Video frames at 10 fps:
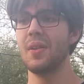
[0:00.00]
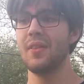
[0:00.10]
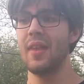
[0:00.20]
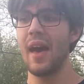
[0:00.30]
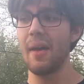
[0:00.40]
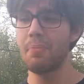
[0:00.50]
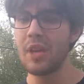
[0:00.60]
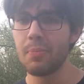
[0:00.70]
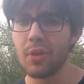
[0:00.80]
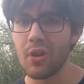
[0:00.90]
that
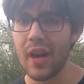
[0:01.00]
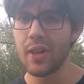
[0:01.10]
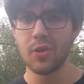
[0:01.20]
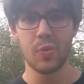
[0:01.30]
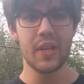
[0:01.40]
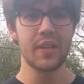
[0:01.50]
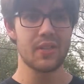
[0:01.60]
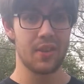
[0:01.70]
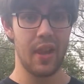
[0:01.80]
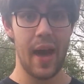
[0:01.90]
people are either reading
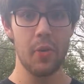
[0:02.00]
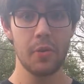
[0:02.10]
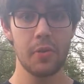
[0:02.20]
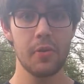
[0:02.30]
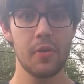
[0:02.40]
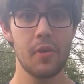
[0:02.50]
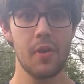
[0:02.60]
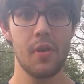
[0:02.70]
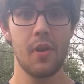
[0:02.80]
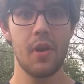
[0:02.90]
this aloud,
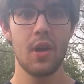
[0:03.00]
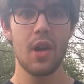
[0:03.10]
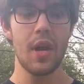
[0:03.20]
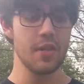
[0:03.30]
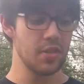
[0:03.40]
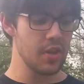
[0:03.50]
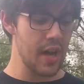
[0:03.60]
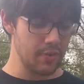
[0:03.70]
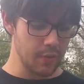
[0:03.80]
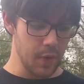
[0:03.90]
and so you
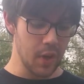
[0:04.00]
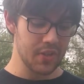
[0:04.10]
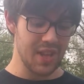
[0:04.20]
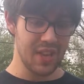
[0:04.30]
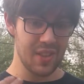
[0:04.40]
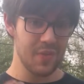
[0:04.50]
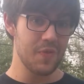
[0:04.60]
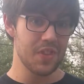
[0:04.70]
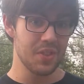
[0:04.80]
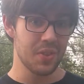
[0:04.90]
have to focus on the
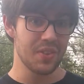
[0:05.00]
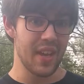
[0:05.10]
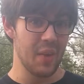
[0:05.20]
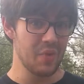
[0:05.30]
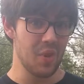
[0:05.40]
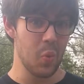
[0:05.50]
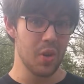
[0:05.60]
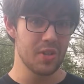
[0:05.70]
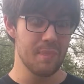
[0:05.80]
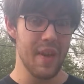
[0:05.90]
physical sounds the
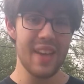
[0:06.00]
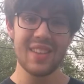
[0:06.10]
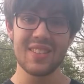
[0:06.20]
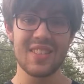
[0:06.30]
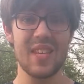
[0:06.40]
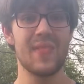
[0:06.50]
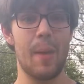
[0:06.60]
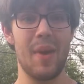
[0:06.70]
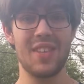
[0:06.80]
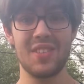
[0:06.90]
words make and see if
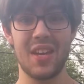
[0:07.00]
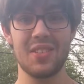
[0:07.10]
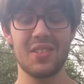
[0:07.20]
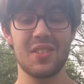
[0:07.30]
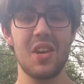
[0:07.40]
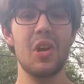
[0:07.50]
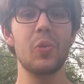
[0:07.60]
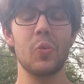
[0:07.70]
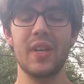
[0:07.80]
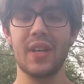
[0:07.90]
that makes sense.
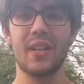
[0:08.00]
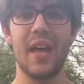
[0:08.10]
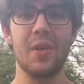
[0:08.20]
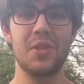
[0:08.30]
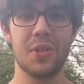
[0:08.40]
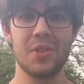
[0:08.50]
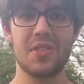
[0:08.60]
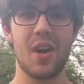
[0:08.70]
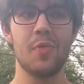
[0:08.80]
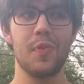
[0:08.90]
Read it aloud to
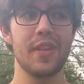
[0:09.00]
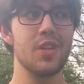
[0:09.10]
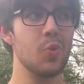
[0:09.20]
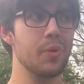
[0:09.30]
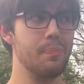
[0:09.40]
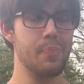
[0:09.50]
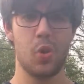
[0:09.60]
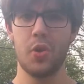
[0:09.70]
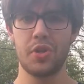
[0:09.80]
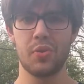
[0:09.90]
yourself like you would
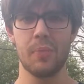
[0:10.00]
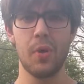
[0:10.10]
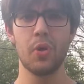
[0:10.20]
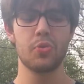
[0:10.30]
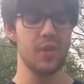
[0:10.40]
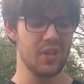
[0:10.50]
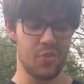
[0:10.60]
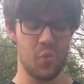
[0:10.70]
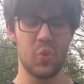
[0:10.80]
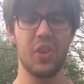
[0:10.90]
poetry. Poetry is a
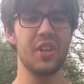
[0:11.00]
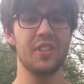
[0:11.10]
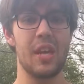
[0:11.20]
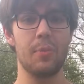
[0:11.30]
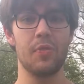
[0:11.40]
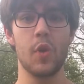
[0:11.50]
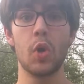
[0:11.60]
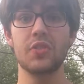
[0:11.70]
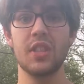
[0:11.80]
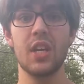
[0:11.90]
really good example of
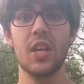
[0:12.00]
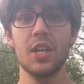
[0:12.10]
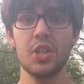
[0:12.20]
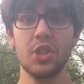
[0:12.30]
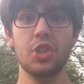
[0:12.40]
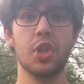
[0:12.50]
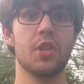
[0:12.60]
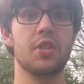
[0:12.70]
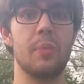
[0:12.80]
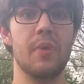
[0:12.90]
focusing
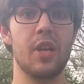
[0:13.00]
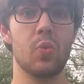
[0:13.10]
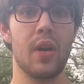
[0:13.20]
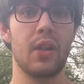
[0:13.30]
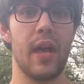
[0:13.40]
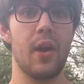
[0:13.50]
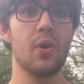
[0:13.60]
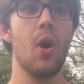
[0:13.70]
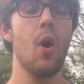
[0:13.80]
just on being read aloud.